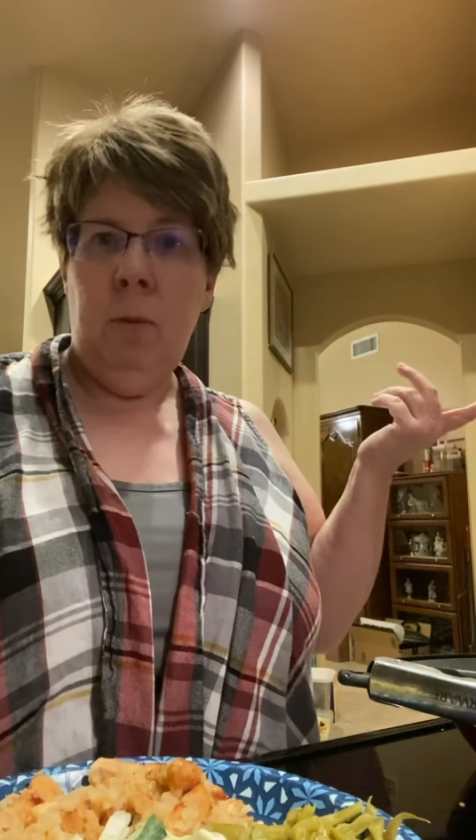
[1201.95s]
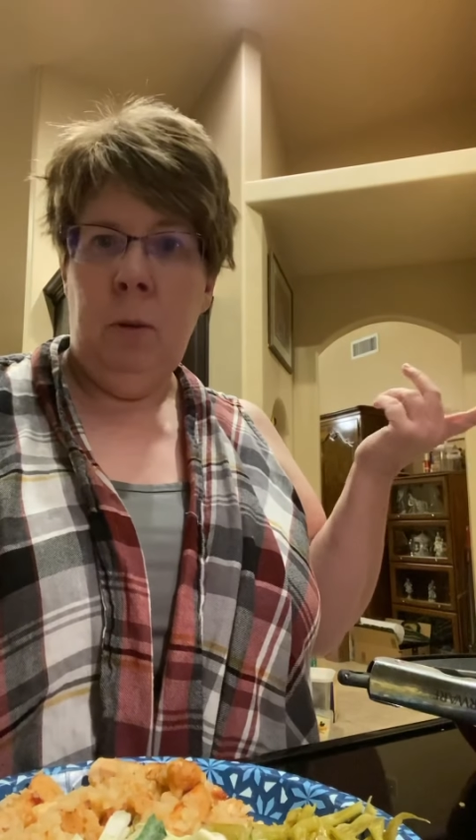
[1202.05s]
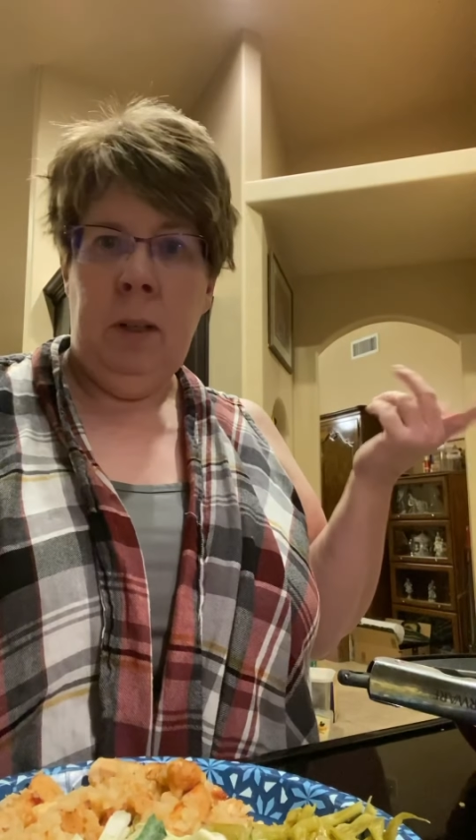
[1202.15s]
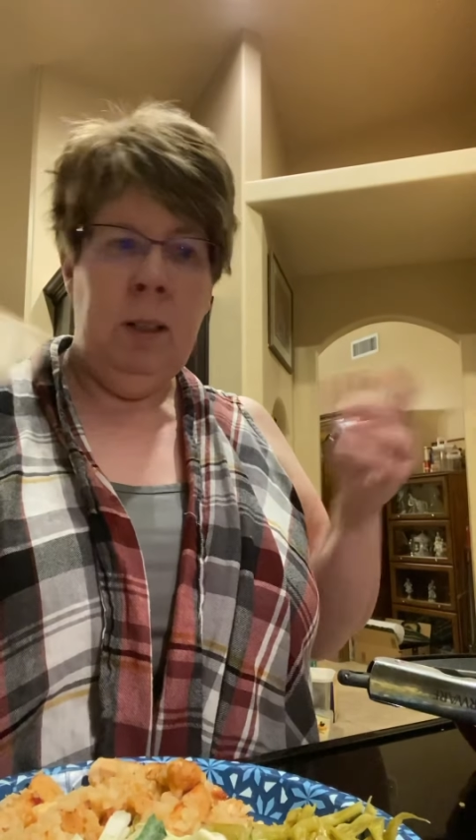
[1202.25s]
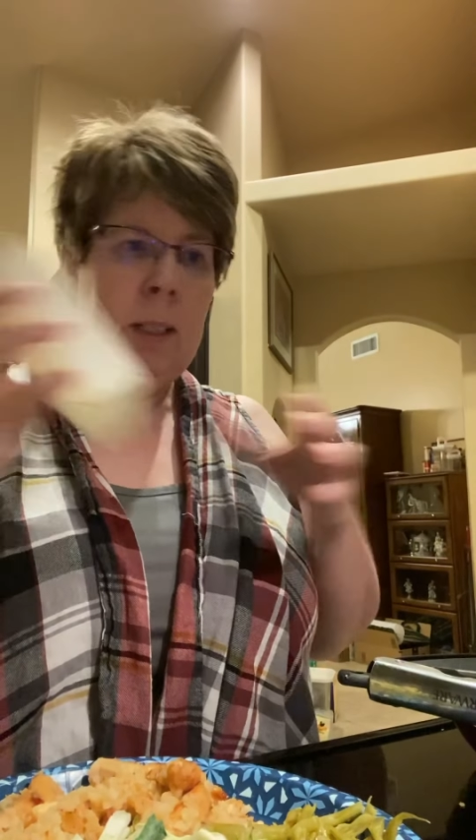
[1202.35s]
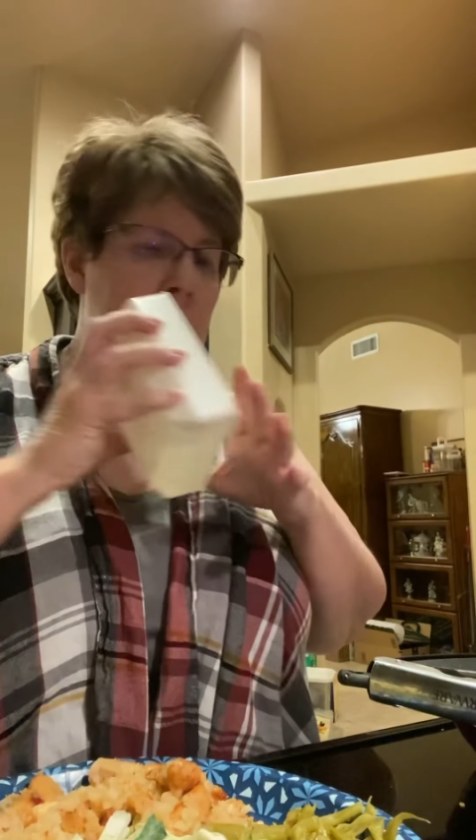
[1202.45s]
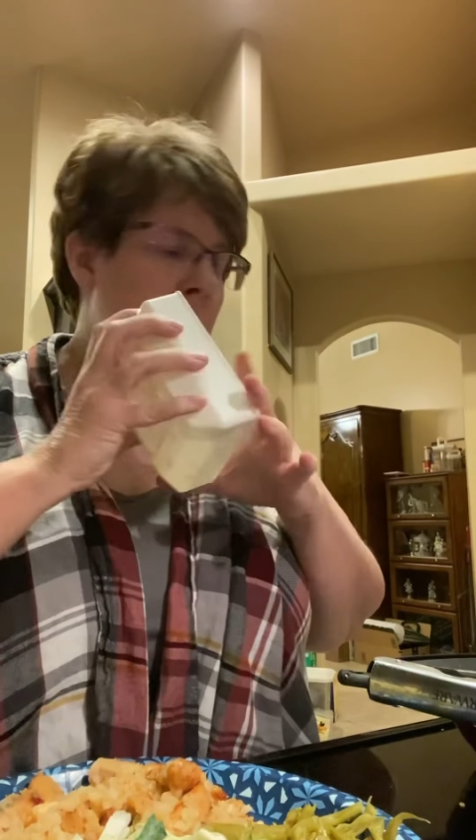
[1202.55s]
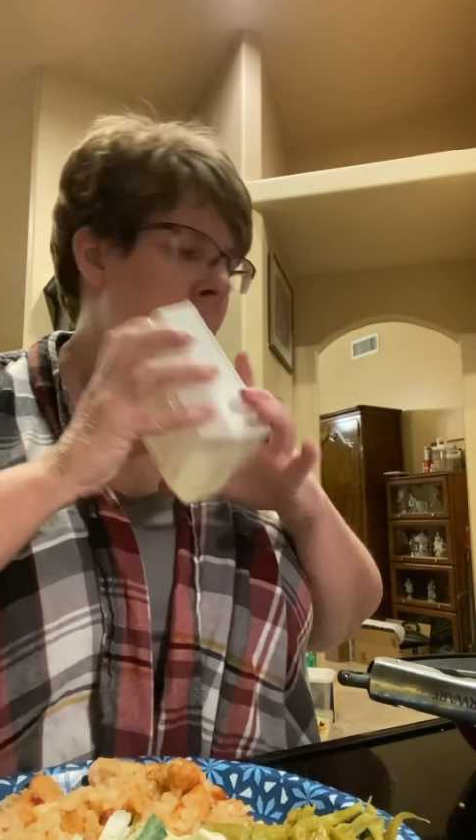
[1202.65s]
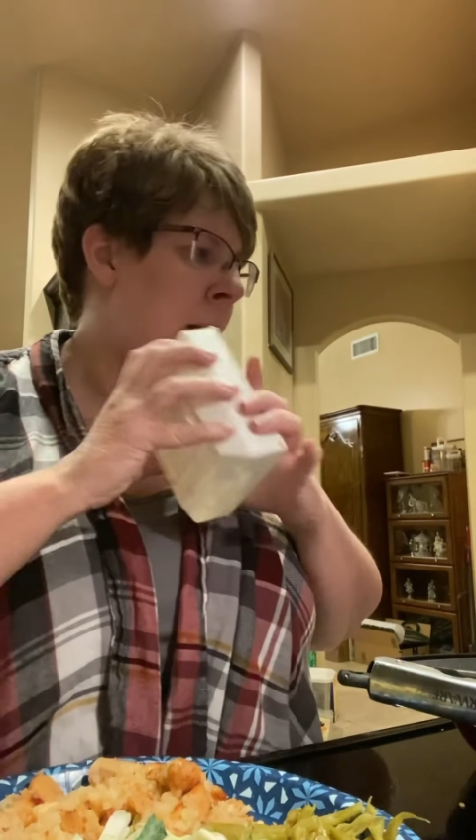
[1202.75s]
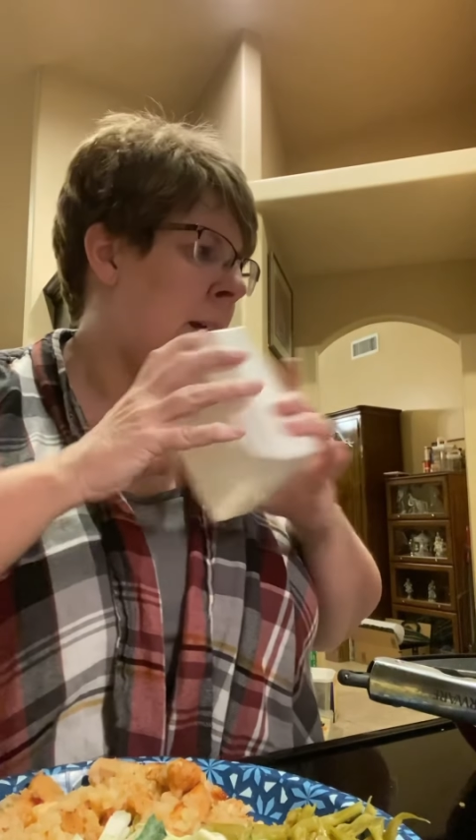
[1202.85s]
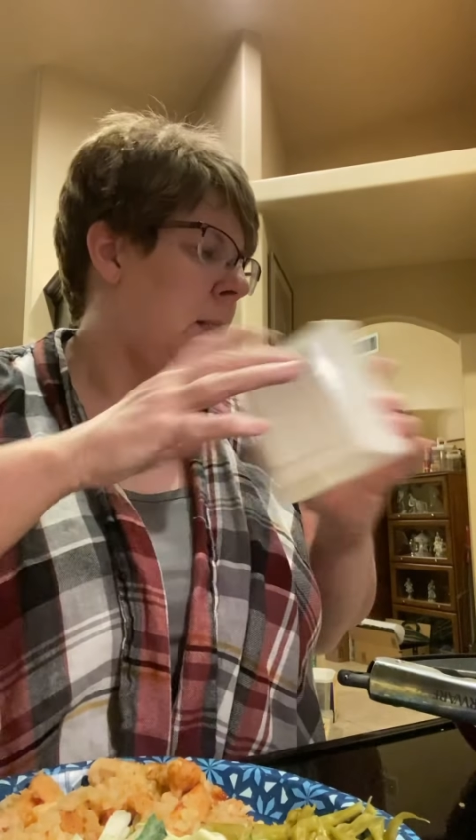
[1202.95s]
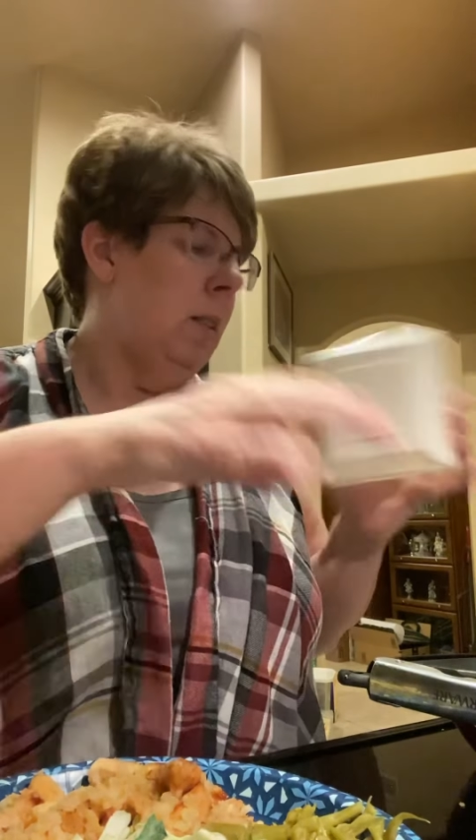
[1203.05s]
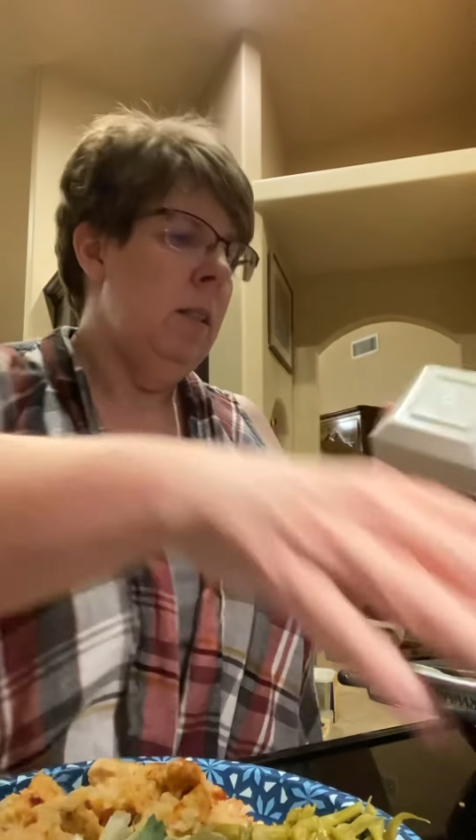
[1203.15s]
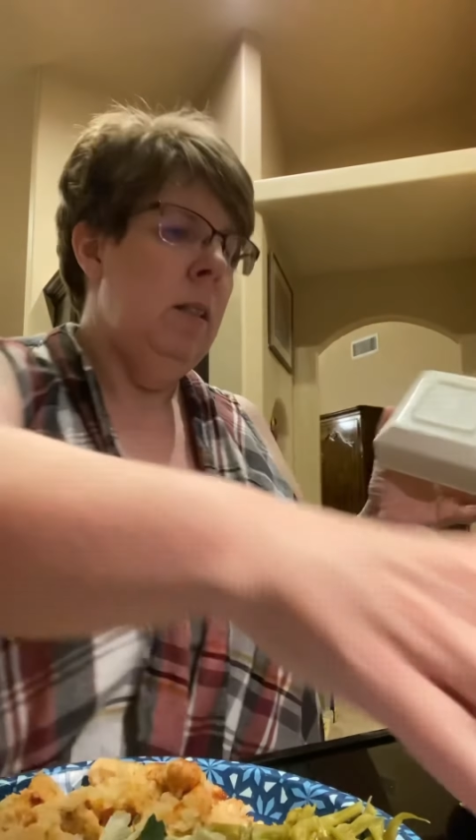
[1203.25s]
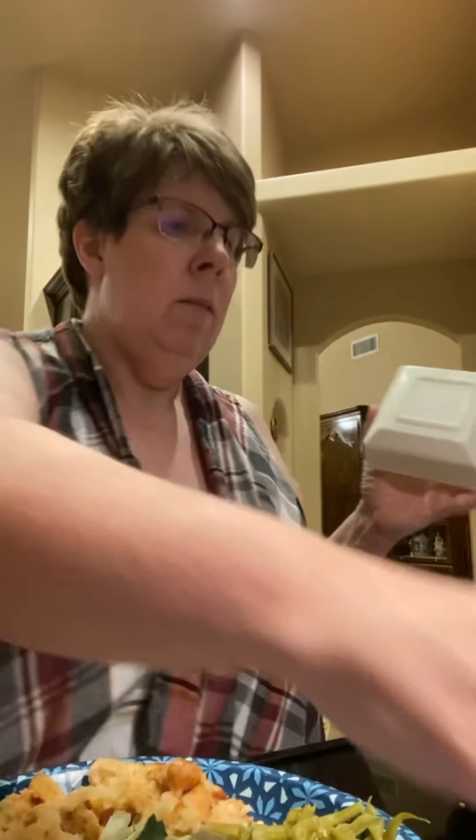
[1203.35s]
oil tonight
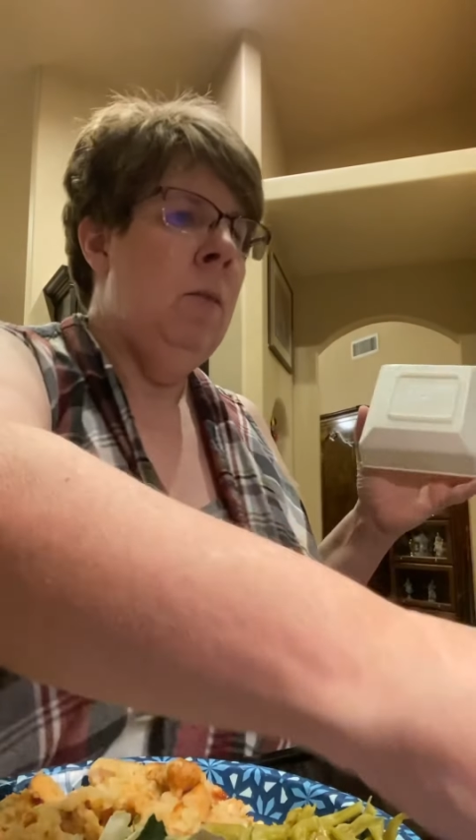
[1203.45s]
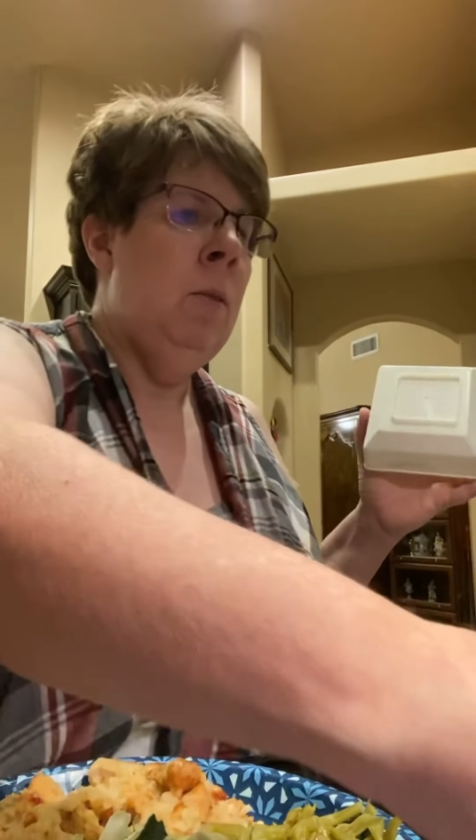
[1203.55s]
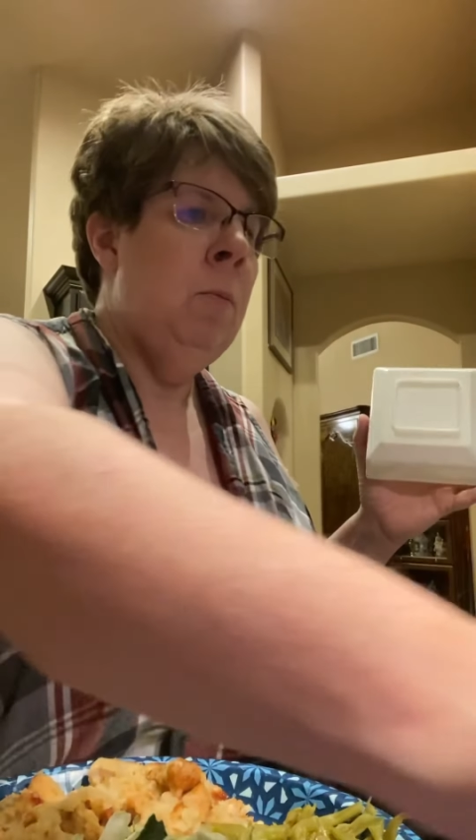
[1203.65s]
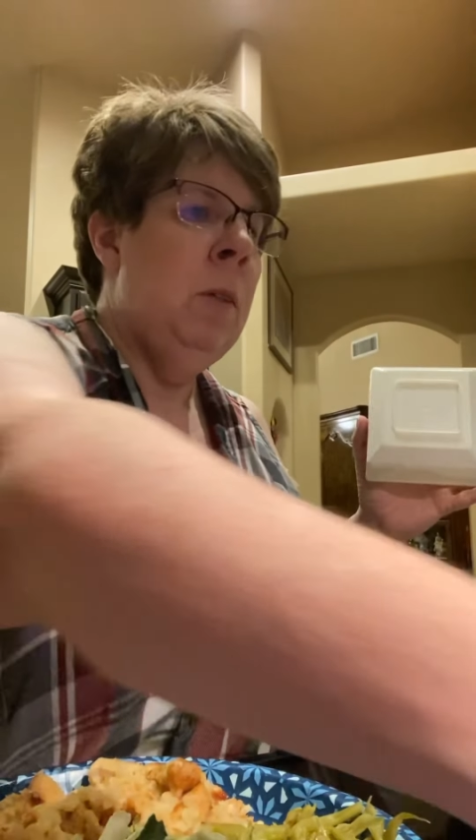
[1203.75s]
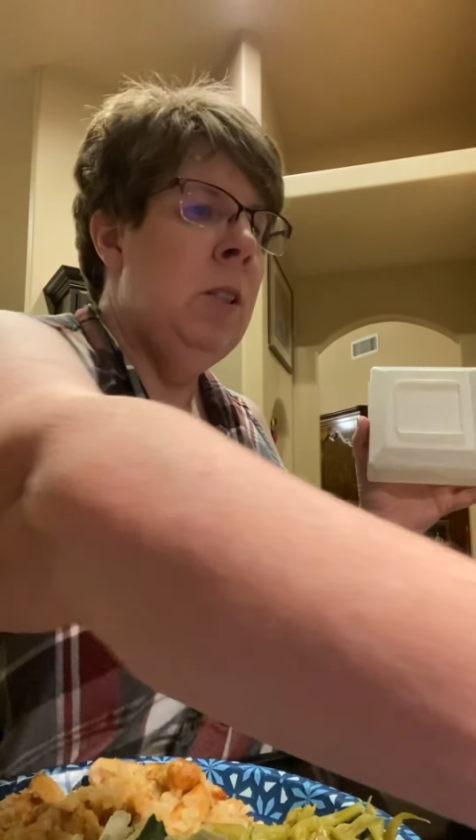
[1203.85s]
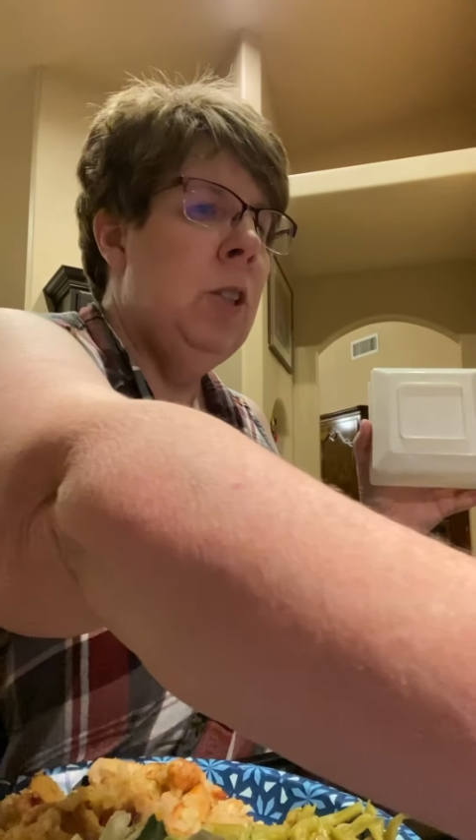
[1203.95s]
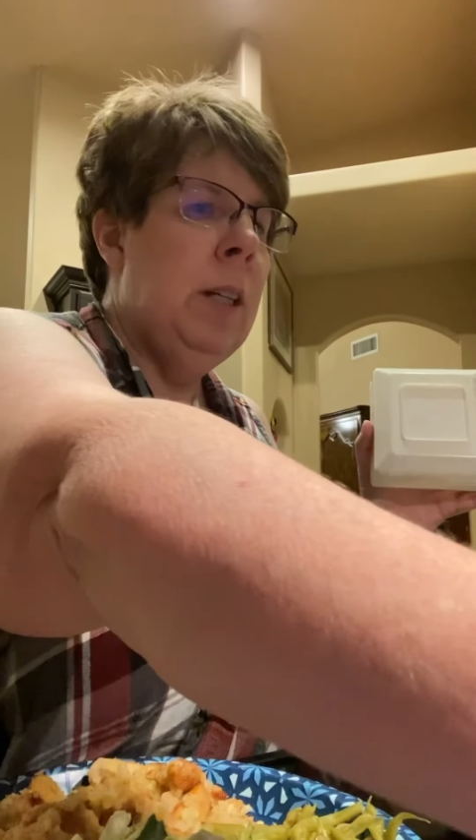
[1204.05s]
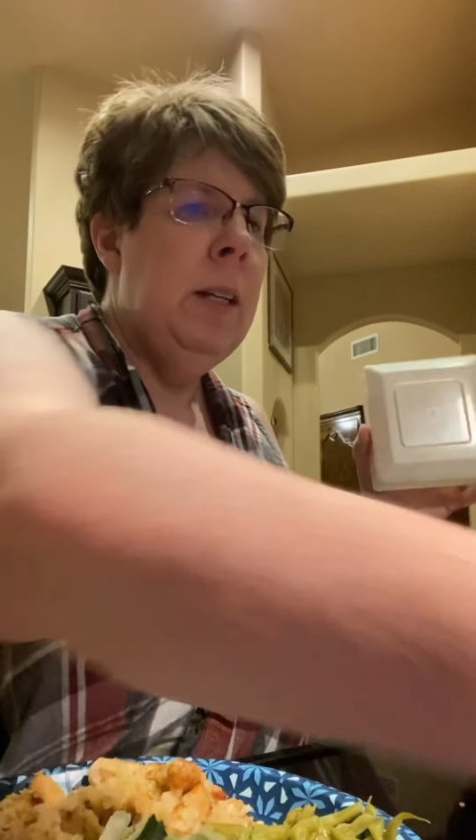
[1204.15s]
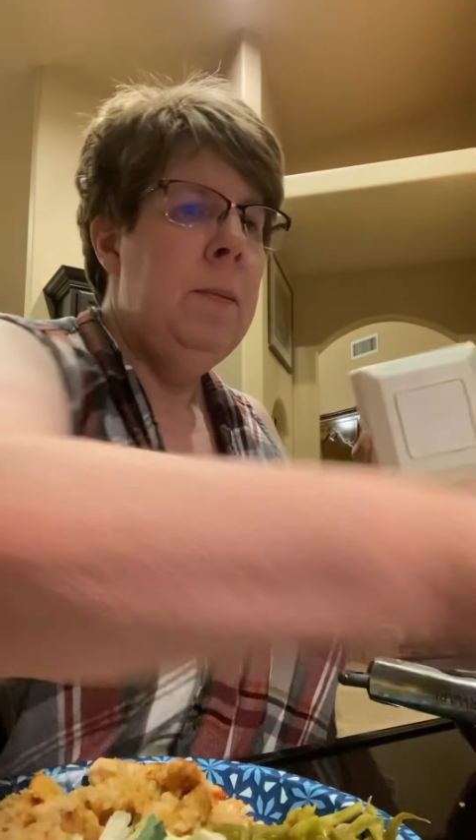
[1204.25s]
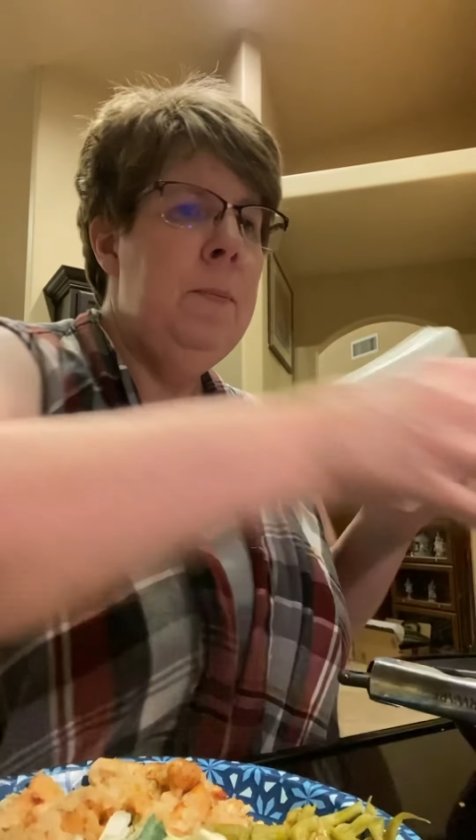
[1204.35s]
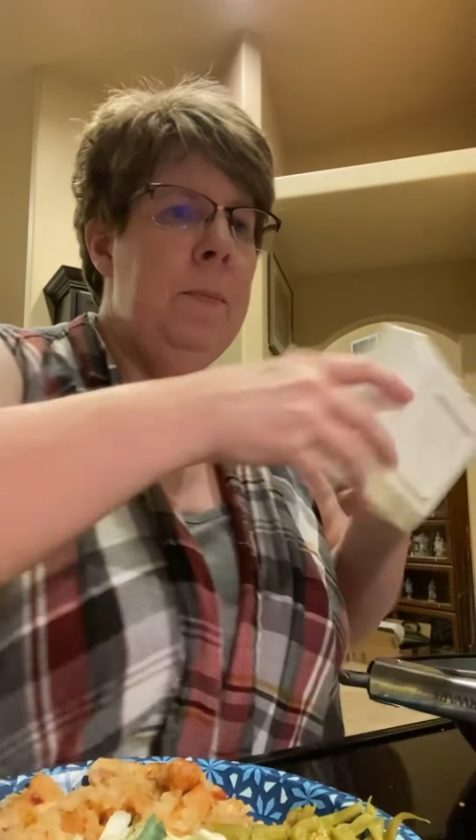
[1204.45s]
with chicken.